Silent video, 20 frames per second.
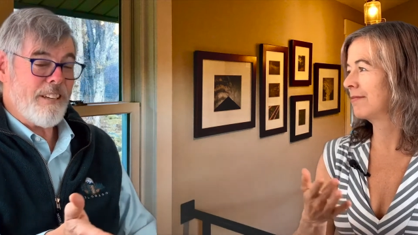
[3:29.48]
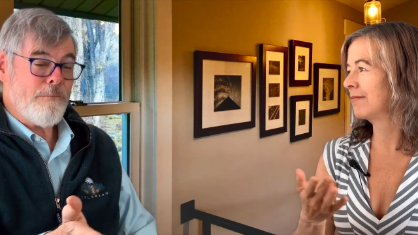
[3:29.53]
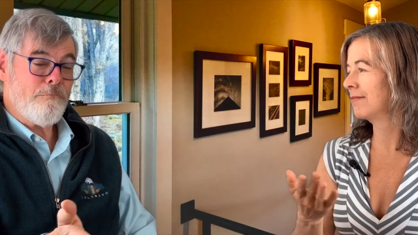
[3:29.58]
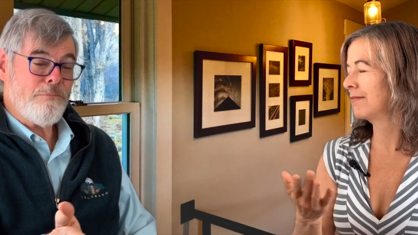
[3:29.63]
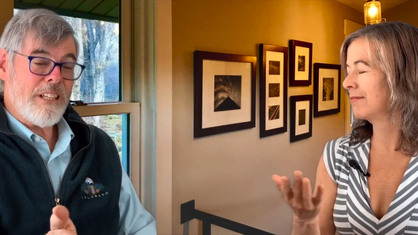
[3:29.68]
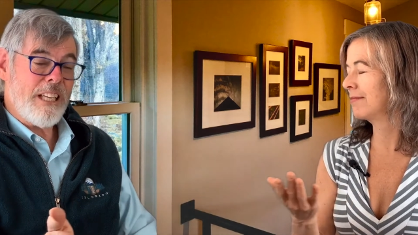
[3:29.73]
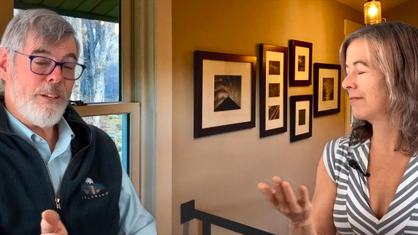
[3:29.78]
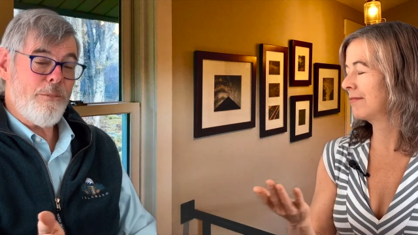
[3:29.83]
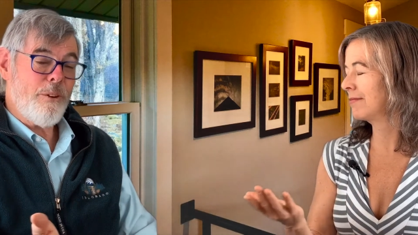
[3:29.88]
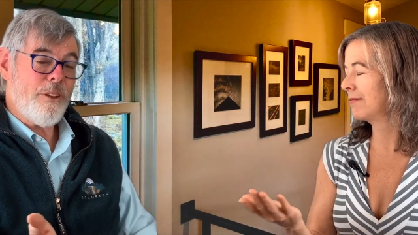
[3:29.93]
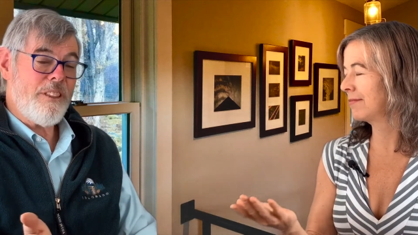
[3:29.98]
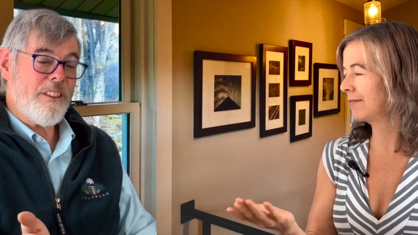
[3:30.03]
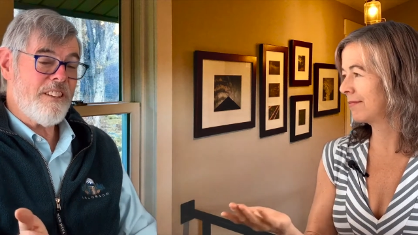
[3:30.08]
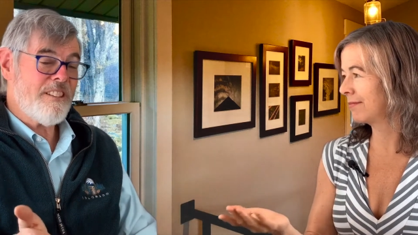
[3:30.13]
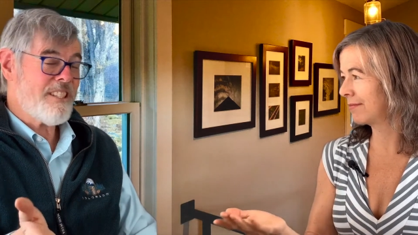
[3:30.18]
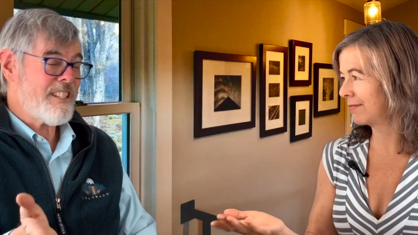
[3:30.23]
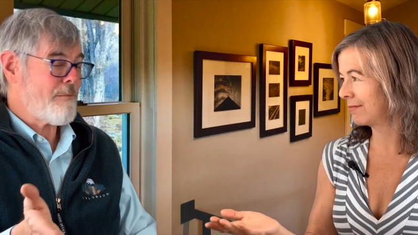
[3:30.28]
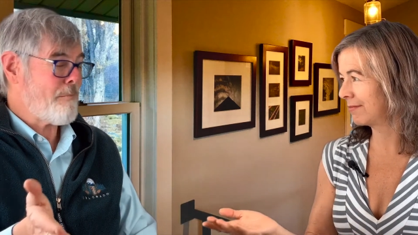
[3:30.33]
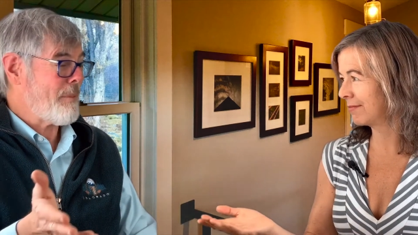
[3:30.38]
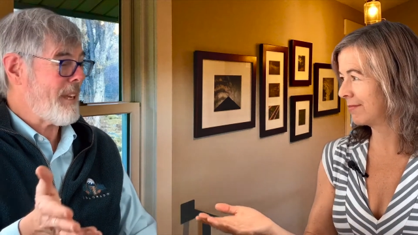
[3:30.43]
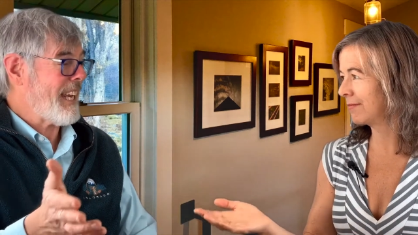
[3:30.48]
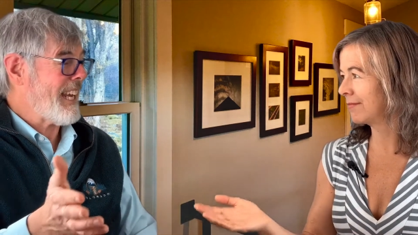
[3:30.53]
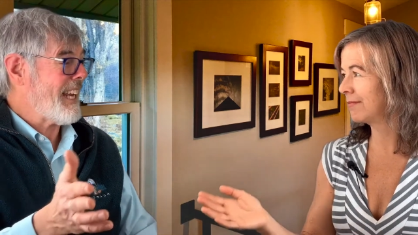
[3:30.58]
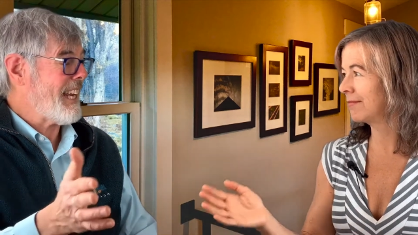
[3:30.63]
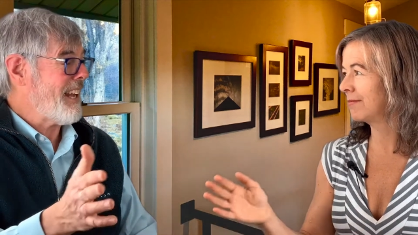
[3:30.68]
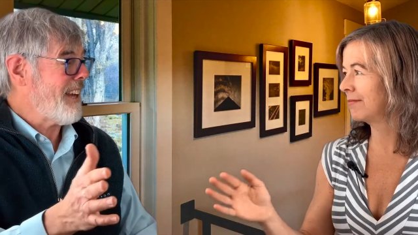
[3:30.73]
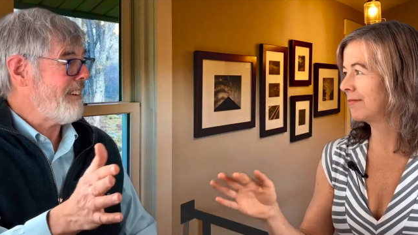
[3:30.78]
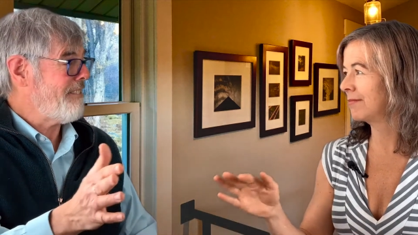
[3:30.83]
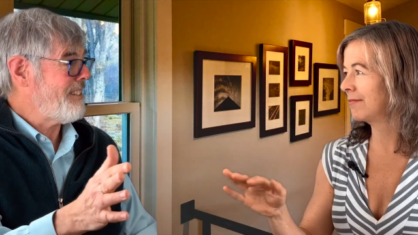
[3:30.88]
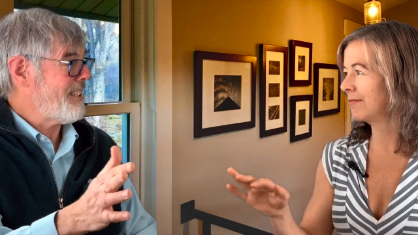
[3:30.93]
Speaker 1: play with the speed
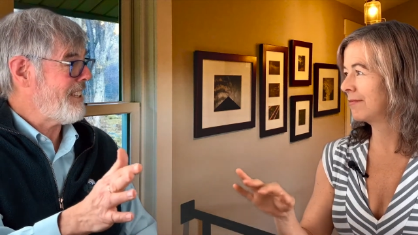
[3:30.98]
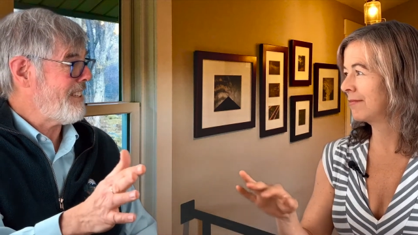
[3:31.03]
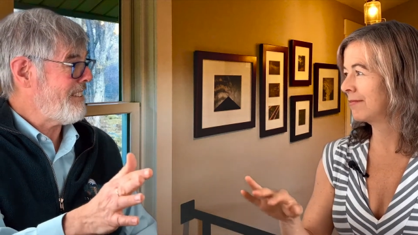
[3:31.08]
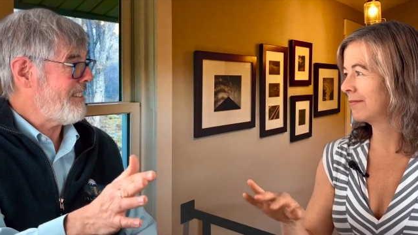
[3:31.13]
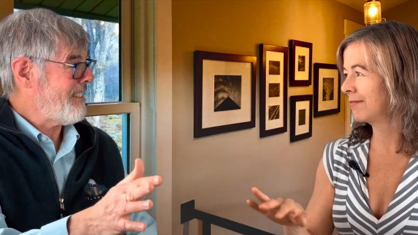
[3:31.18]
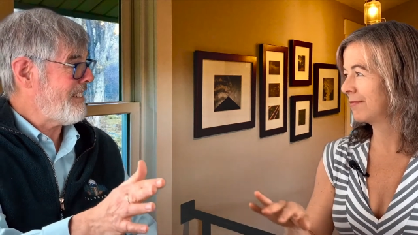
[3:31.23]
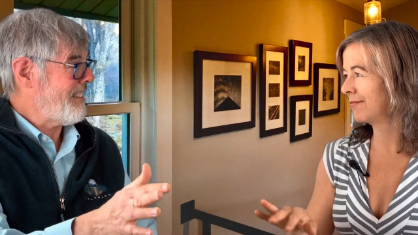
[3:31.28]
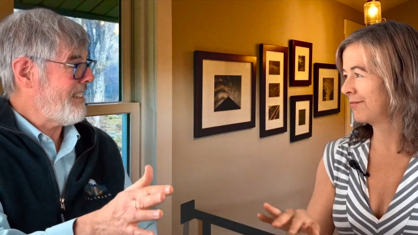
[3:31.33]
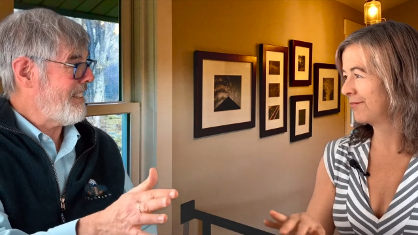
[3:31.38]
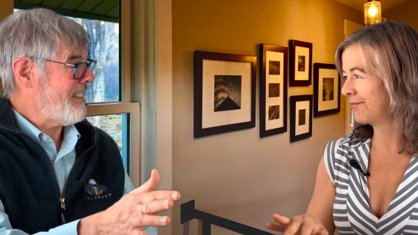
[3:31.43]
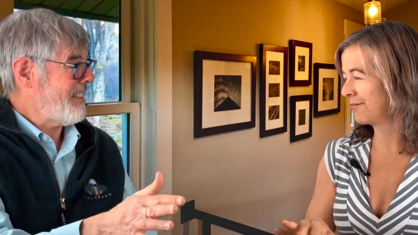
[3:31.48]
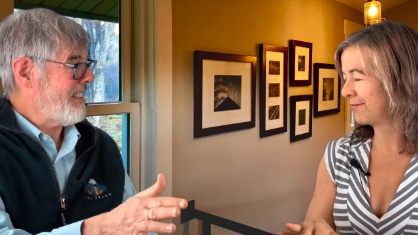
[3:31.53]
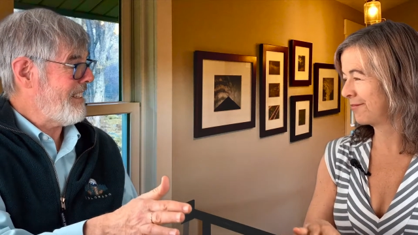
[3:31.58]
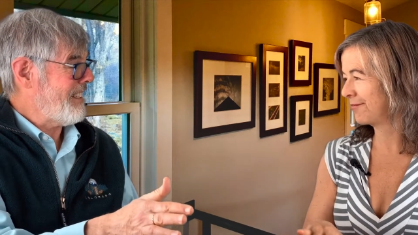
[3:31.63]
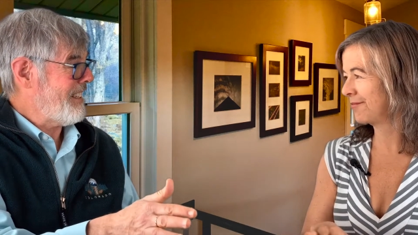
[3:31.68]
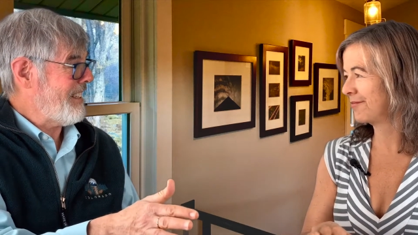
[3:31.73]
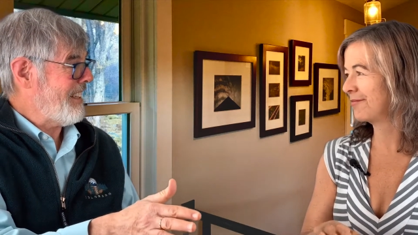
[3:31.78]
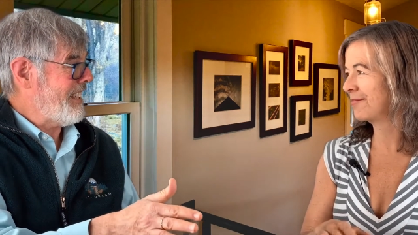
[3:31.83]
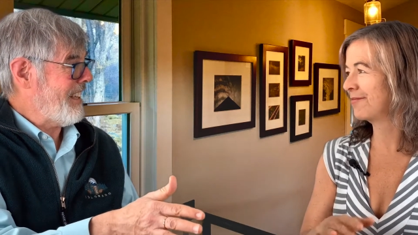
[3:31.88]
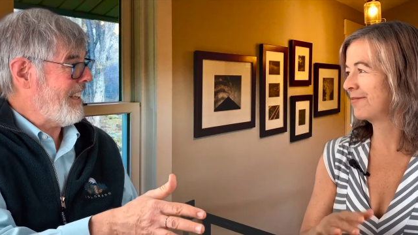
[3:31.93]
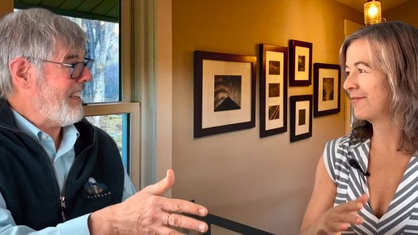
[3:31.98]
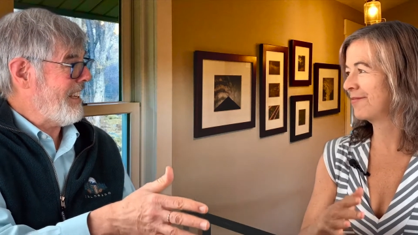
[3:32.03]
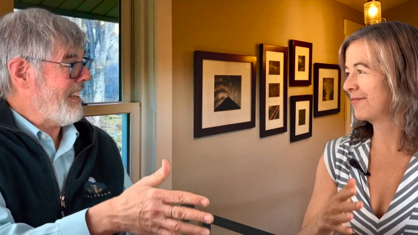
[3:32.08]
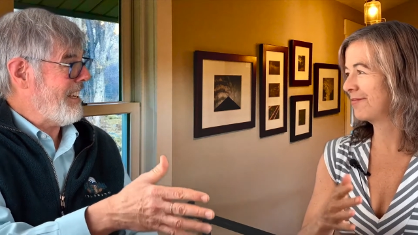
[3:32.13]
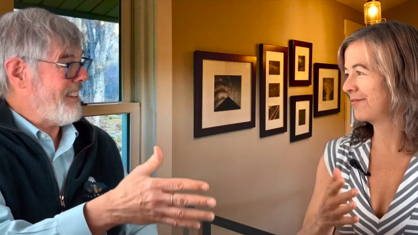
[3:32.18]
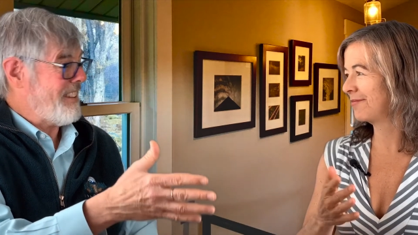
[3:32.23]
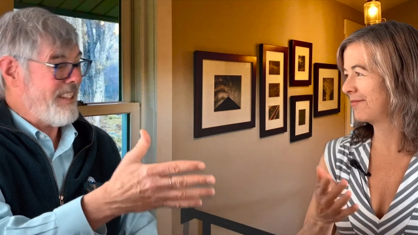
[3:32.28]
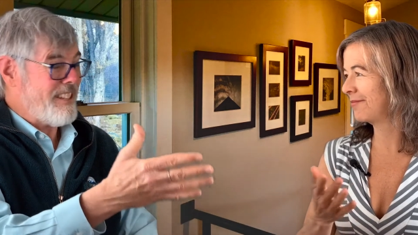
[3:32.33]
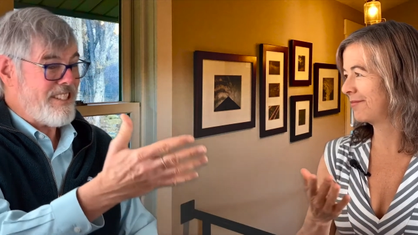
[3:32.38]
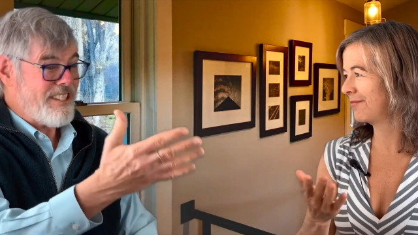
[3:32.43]
of it,
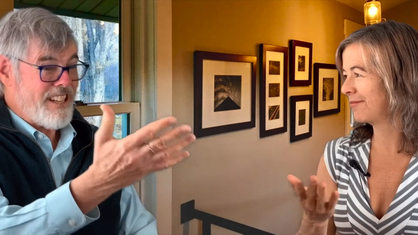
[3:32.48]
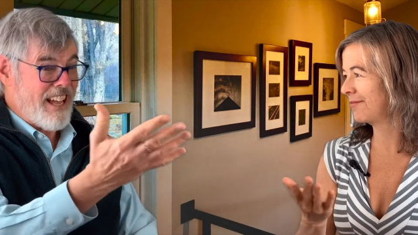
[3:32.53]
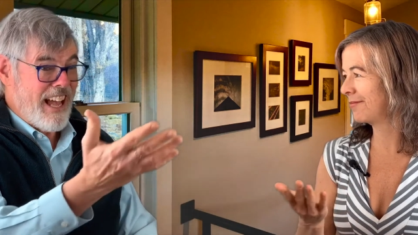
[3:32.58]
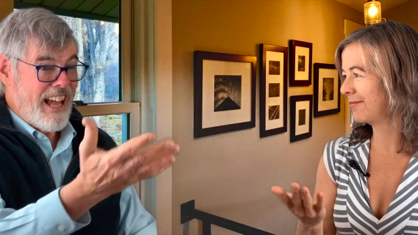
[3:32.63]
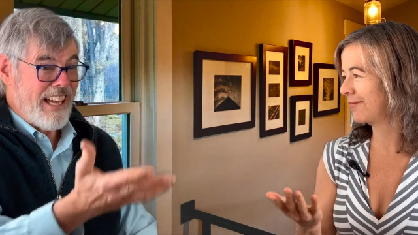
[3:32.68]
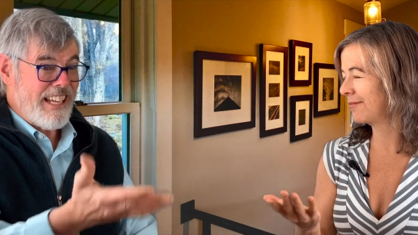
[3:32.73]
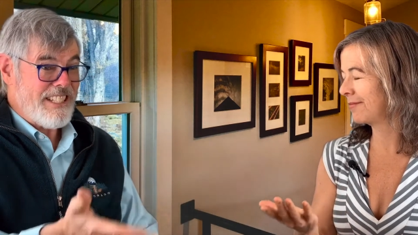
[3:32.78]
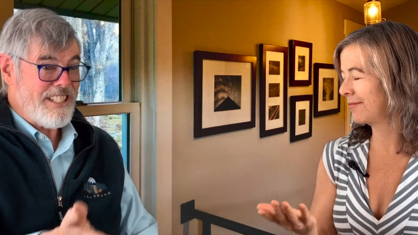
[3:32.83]
the size